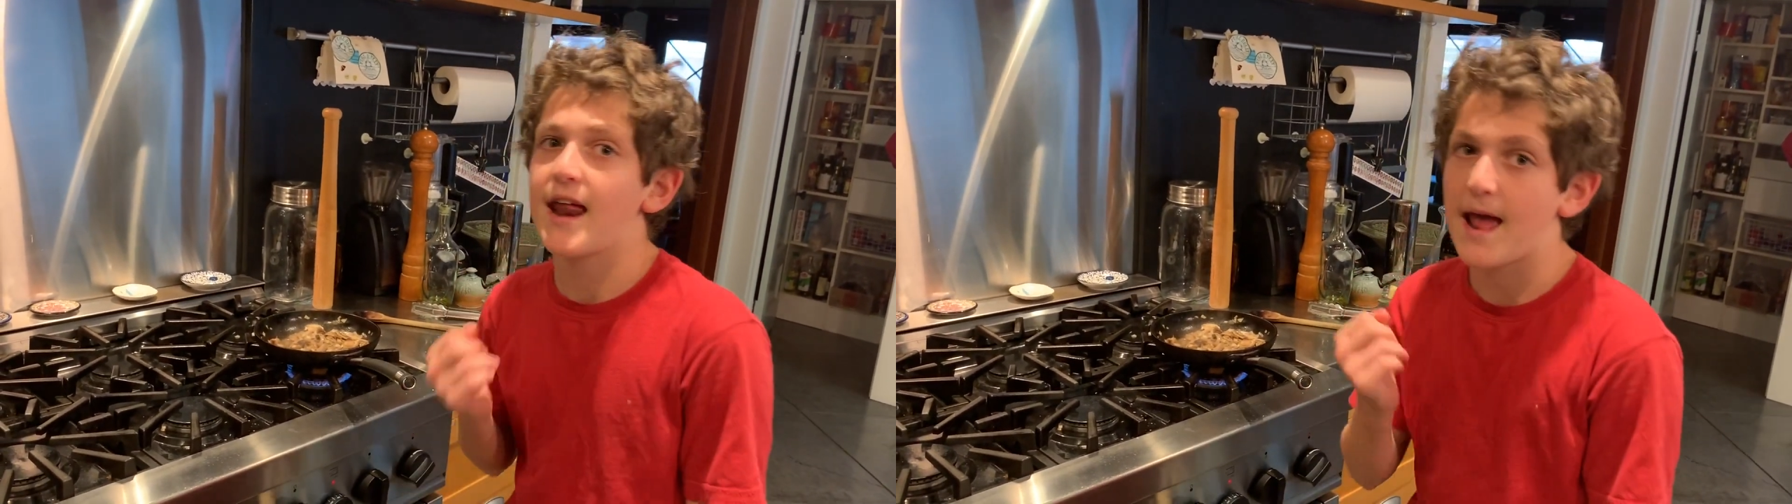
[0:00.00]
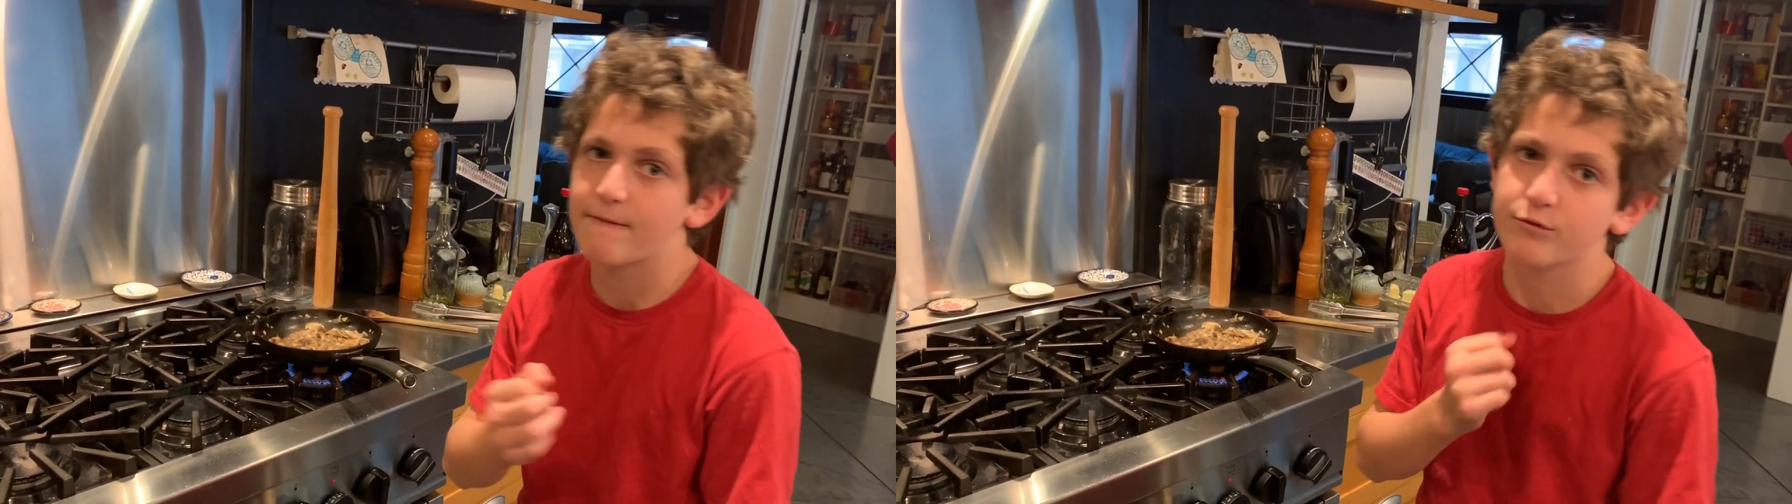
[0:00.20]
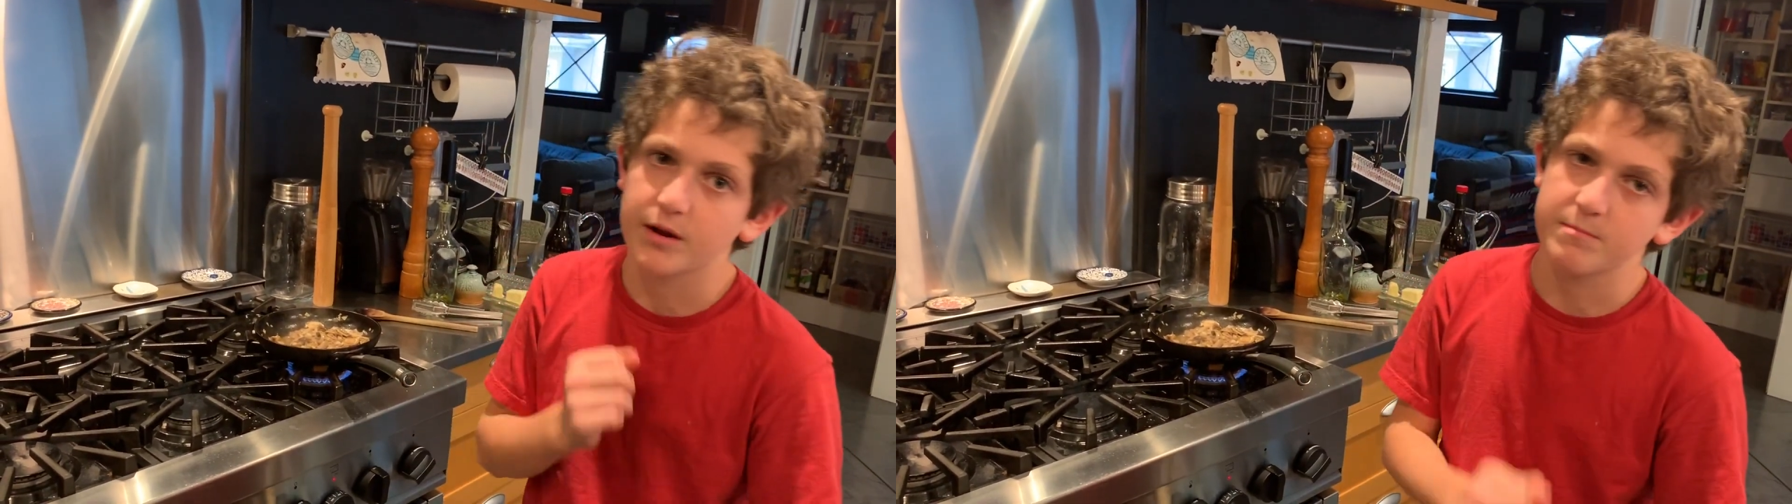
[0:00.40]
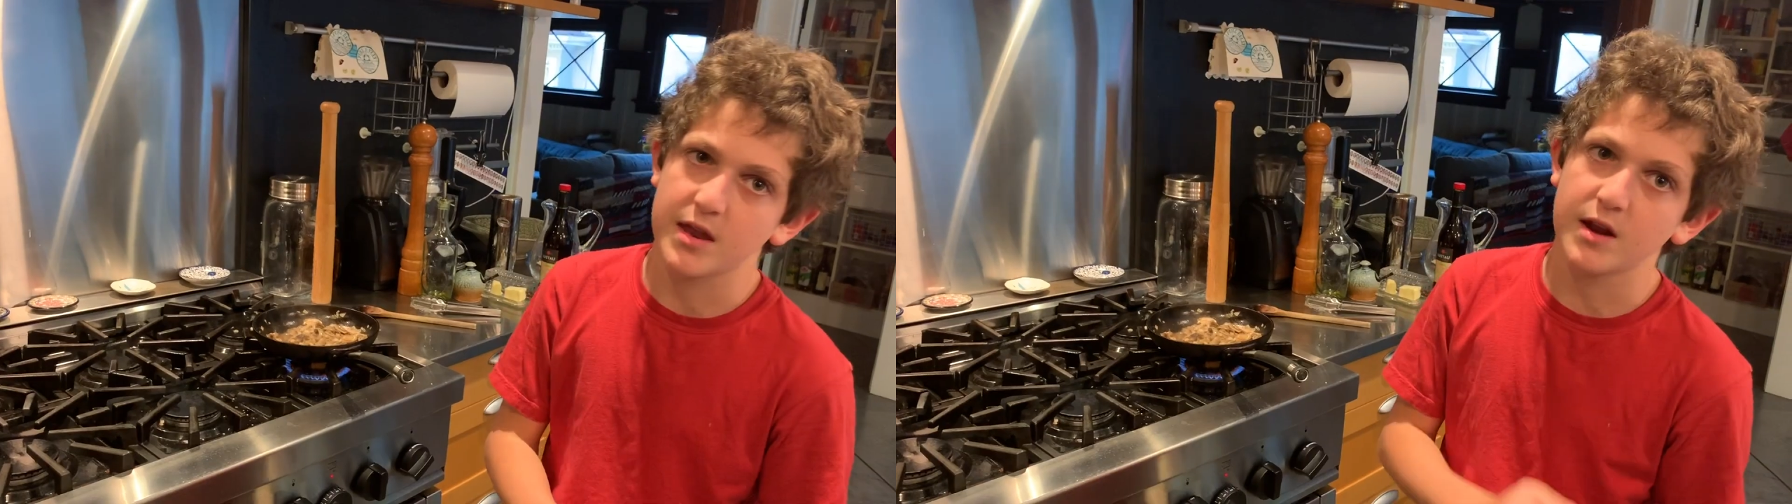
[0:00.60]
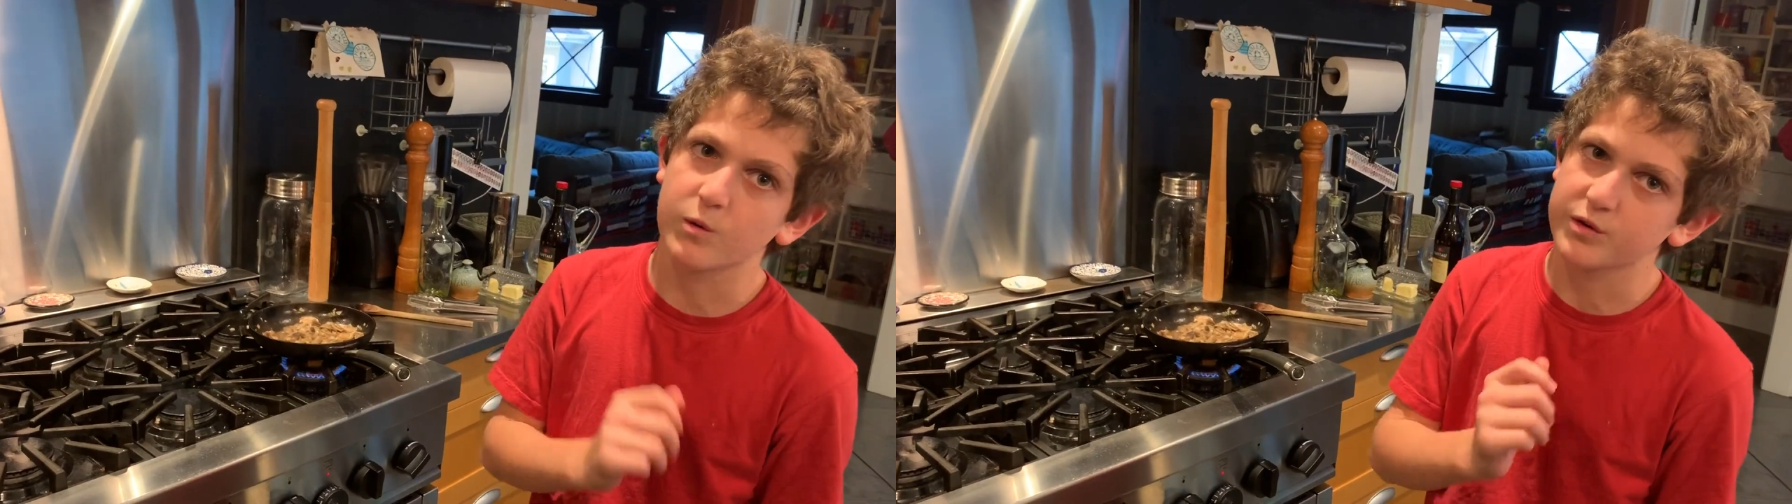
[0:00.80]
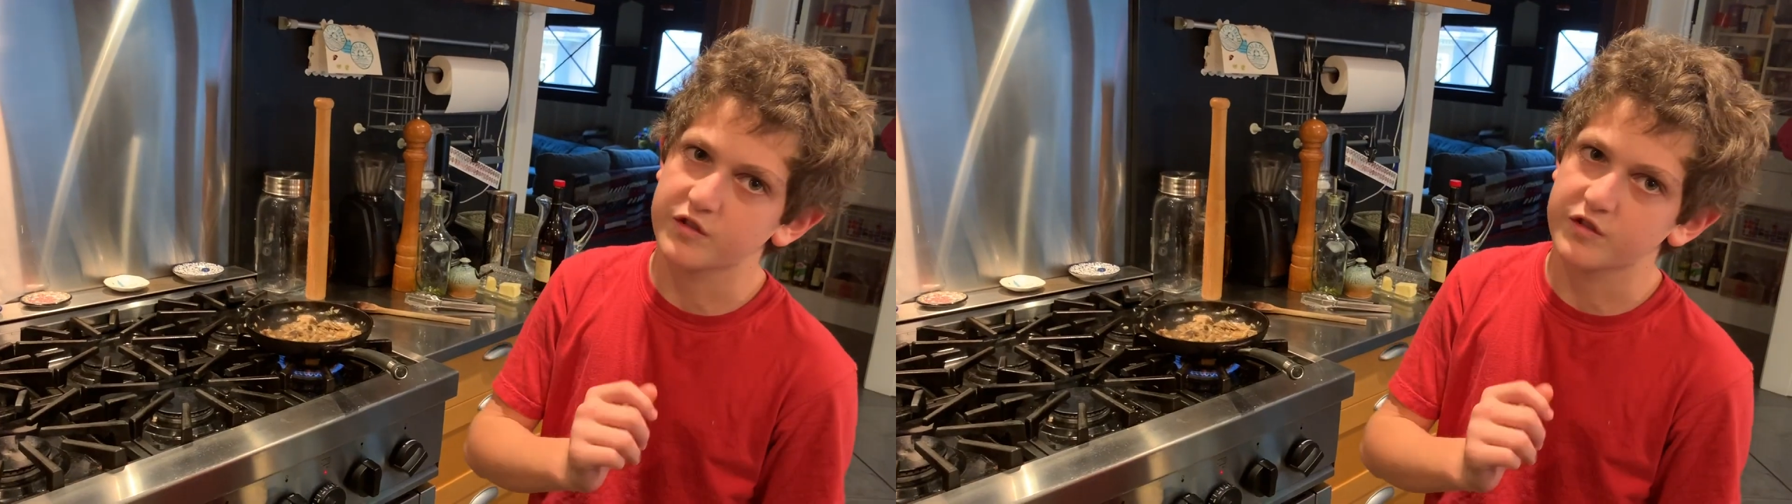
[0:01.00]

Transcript: it every minute or